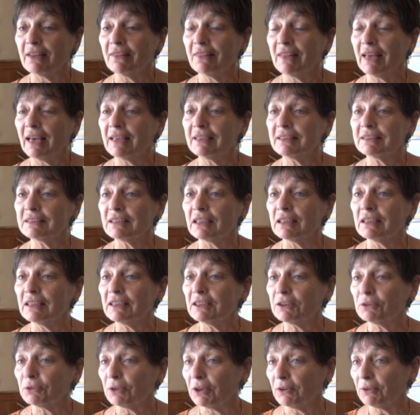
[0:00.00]
and that is a
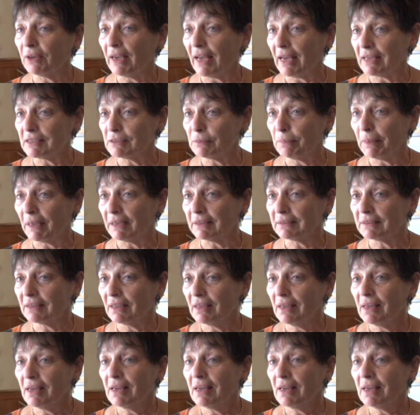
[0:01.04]
literary aspect.